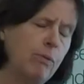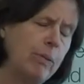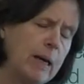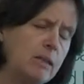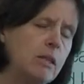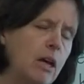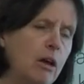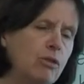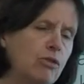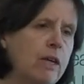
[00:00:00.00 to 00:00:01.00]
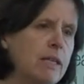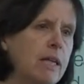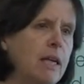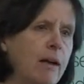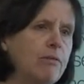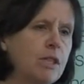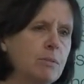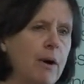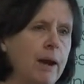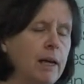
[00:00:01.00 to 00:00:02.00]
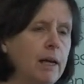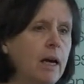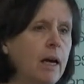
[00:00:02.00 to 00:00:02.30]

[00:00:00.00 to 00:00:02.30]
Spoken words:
pickers can go straight in after spraying,